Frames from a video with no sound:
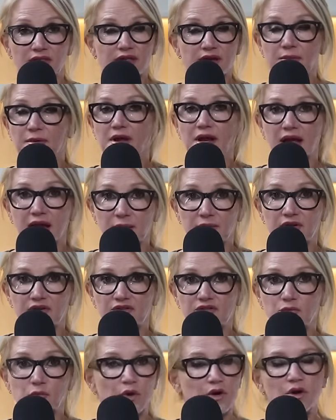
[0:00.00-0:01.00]
Think about
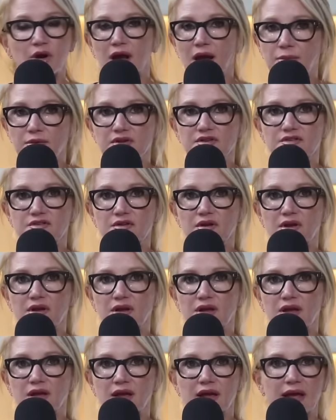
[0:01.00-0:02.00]
habits. What are habits?
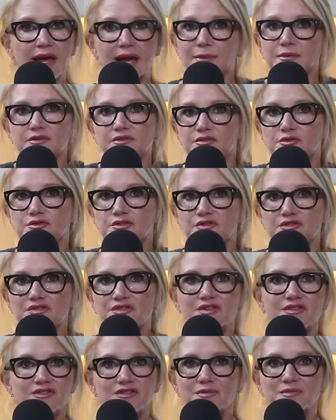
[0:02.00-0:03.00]
Habits are
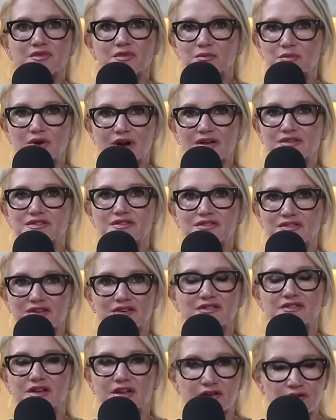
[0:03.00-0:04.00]
just systems and
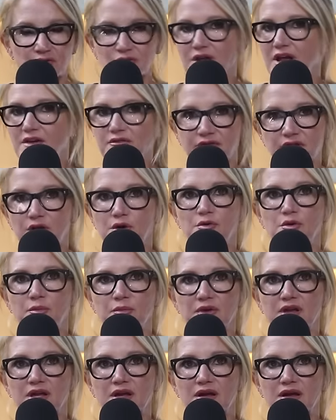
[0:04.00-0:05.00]
processes in your life that you
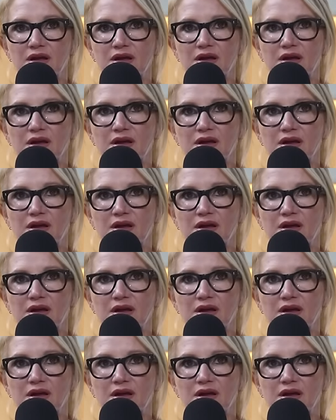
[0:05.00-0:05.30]
repeat.